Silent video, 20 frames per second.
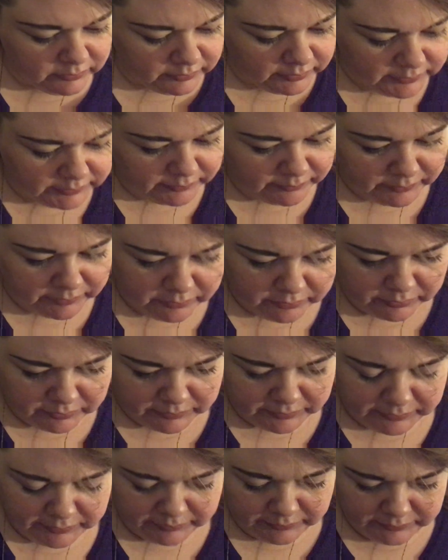Let's have a look
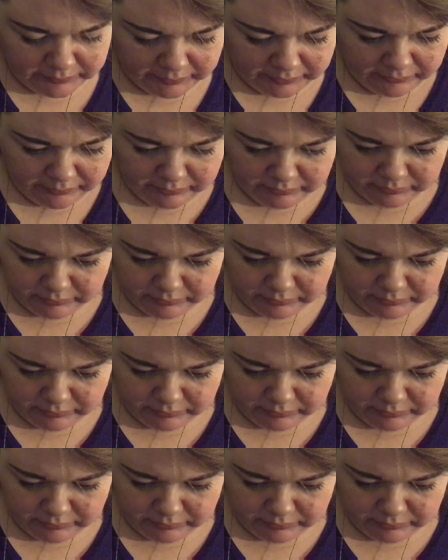at these here.